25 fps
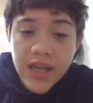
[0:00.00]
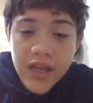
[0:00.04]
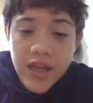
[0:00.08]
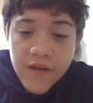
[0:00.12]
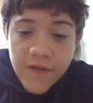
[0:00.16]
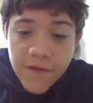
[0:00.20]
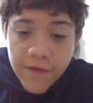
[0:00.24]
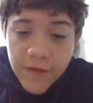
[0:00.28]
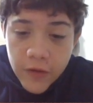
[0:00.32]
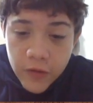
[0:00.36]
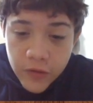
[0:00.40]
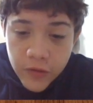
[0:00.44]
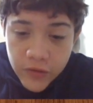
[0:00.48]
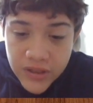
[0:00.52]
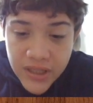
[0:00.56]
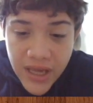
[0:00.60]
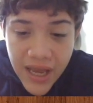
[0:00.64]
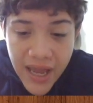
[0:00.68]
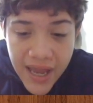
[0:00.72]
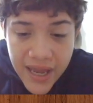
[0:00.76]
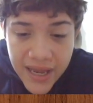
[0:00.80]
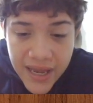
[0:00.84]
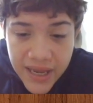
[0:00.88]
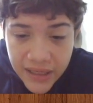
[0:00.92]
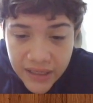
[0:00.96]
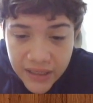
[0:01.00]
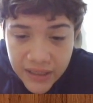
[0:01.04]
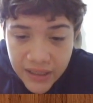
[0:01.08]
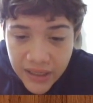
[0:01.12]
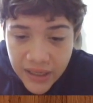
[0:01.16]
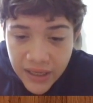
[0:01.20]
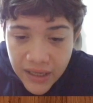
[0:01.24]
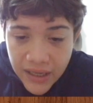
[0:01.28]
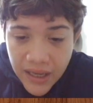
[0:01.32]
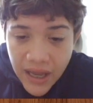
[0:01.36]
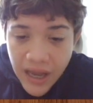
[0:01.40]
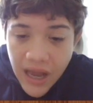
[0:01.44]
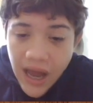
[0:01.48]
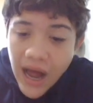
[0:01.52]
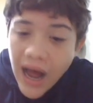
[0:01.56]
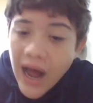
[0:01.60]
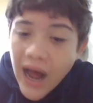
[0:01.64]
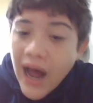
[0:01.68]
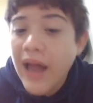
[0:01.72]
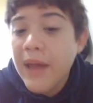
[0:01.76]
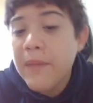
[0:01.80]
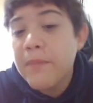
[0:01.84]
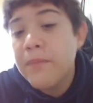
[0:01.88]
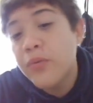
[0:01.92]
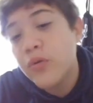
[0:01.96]
If you take,
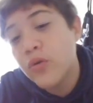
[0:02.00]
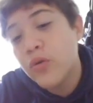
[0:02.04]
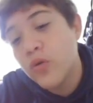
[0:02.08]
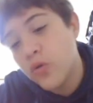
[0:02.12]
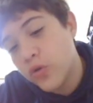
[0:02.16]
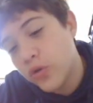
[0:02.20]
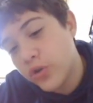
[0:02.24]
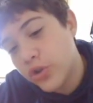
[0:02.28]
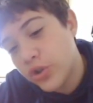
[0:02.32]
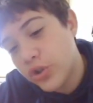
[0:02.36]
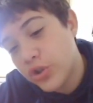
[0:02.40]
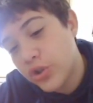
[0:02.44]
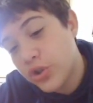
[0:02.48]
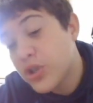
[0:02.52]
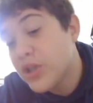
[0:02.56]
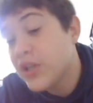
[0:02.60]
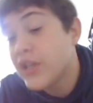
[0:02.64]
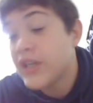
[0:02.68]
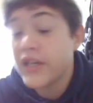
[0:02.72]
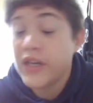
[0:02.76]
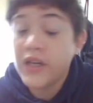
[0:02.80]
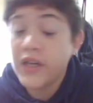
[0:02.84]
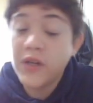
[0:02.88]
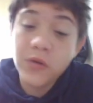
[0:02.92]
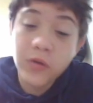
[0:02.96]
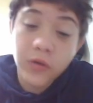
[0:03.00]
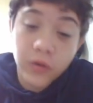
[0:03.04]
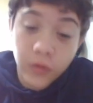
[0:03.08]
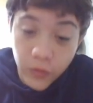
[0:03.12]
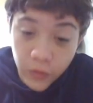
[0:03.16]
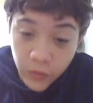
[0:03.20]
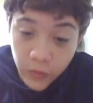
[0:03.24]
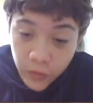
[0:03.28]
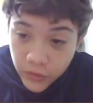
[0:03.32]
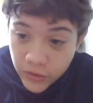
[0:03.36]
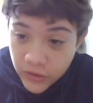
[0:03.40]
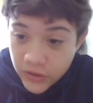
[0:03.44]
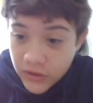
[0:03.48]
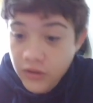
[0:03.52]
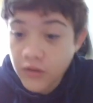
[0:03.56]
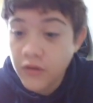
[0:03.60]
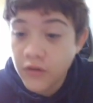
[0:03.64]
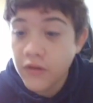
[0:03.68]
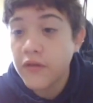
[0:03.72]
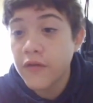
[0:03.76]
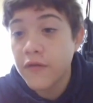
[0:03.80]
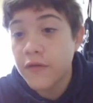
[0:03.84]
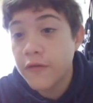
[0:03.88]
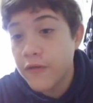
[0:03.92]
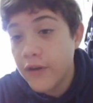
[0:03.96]
I push, you lose.
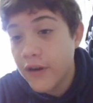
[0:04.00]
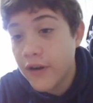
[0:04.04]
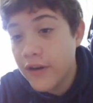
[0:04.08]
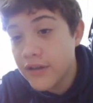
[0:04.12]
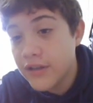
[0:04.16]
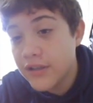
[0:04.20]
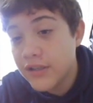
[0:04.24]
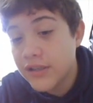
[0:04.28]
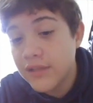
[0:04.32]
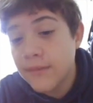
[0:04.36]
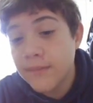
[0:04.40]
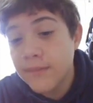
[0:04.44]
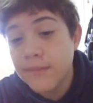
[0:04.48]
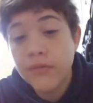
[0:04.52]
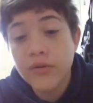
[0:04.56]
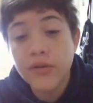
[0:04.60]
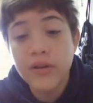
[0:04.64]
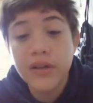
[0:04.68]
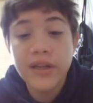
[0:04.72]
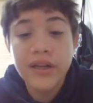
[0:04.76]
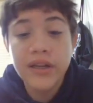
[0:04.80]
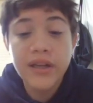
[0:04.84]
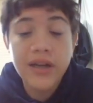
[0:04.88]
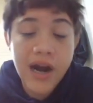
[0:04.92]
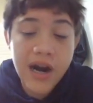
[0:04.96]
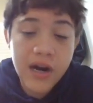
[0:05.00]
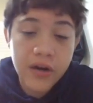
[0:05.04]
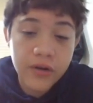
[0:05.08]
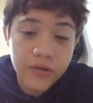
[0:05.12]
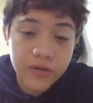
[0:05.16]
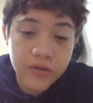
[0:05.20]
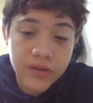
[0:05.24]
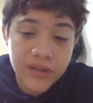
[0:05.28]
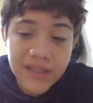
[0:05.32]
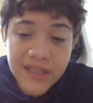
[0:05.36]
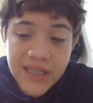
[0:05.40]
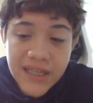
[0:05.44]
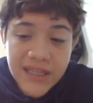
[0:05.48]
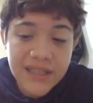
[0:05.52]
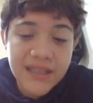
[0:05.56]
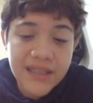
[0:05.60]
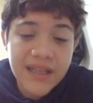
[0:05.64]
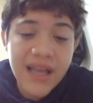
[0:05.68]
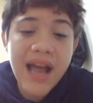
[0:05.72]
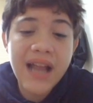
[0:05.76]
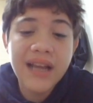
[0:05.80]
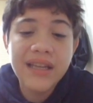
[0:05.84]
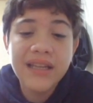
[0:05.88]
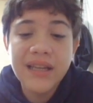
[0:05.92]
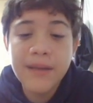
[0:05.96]
Very simple. Hikaru sees
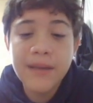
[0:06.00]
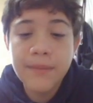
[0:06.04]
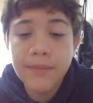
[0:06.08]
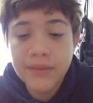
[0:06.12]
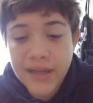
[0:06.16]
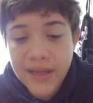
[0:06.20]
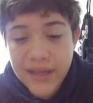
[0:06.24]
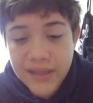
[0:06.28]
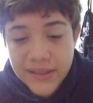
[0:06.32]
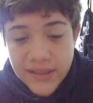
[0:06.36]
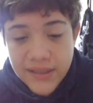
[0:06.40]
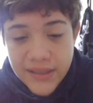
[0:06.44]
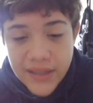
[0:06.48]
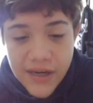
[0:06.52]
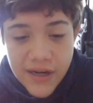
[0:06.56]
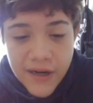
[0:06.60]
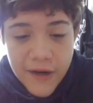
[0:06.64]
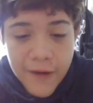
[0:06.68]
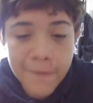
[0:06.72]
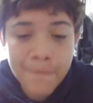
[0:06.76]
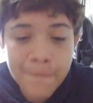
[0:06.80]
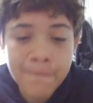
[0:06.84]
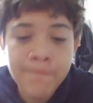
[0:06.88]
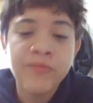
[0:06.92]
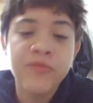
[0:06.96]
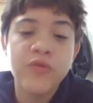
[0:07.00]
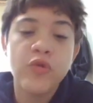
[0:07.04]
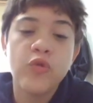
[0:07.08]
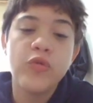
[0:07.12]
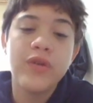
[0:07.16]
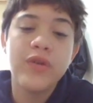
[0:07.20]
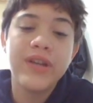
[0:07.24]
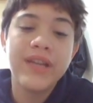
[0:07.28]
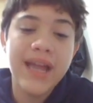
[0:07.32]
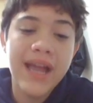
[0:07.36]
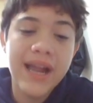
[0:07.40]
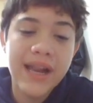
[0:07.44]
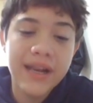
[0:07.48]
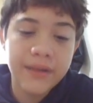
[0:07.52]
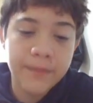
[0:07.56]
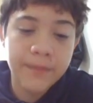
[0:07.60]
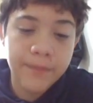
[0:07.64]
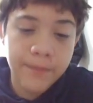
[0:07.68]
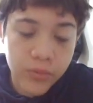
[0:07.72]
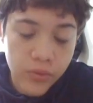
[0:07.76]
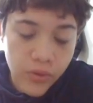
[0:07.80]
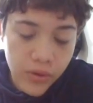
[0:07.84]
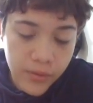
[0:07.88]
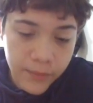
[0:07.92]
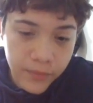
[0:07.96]
that, he plays here. We
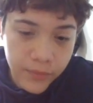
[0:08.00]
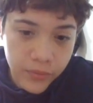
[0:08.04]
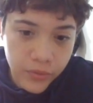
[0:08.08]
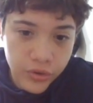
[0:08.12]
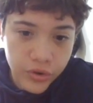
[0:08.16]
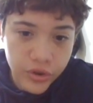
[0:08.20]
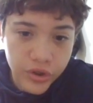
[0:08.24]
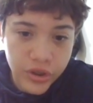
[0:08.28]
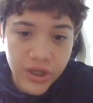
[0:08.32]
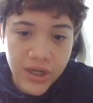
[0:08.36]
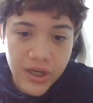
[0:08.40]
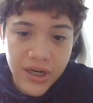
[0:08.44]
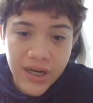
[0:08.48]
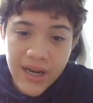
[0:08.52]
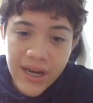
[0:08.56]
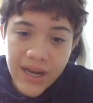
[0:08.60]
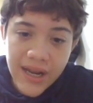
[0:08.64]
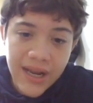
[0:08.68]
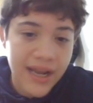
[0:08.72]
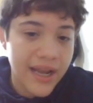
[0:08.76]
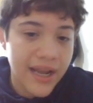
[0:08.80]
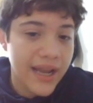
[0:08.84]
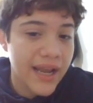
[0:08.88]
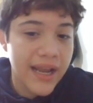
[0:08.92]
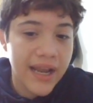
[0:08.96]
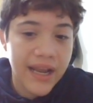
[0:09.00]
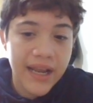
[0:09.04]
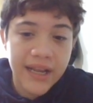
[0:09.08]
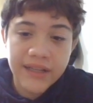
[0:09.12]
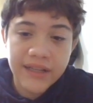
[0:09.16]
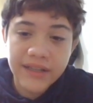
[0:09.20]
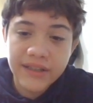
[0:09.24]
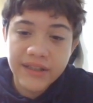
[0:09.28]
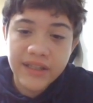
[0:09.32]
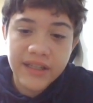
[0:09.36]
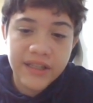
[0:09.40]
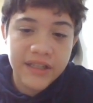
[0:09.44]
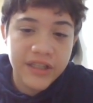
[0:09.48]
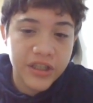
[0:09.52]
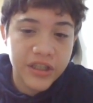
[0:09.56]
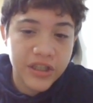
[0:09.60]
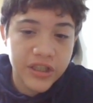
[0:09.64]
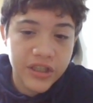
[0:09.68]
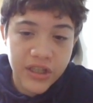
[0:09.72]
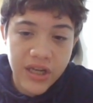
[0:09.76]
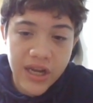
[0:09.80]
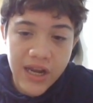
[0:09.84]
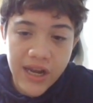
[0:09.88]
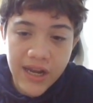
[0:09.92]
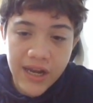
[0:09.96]
get pawn push, and this
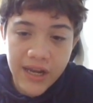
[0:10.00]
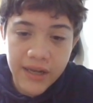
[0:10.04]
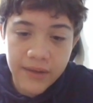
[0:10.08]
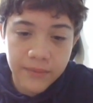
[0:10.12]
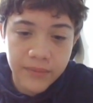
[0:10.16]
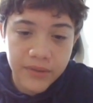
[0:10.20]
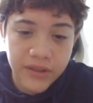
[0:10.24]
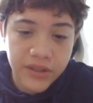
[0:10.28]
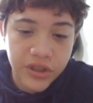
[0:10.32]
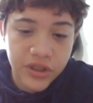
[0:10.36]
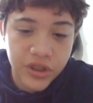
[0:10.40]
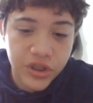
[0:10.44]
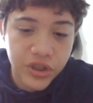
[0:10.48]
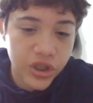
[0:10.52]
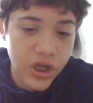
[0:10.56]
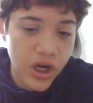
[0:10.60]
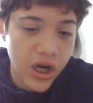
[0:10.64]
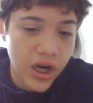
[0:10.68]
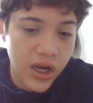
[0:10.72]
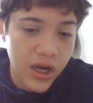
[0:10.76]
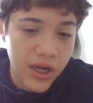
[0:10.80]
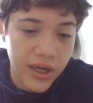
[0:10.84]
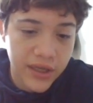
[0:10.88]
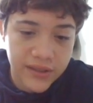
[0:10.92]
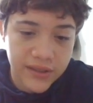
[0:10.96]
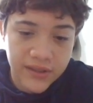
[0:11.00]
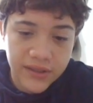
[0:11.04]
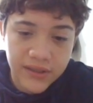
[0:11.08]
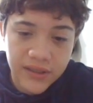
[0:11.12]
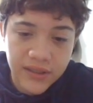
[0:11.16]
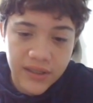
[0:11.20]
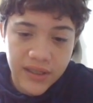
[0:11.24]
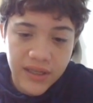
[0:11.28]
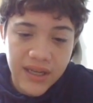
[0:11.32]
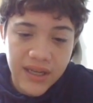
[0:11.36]
game is just